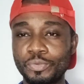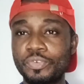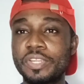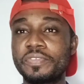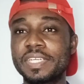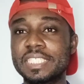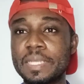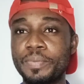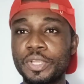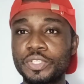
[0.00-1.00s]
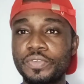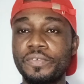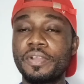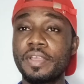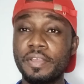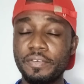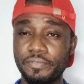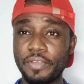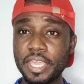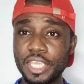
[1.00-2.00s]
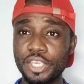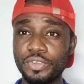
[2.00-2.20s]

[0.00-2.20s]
we will never disappoint you. Thank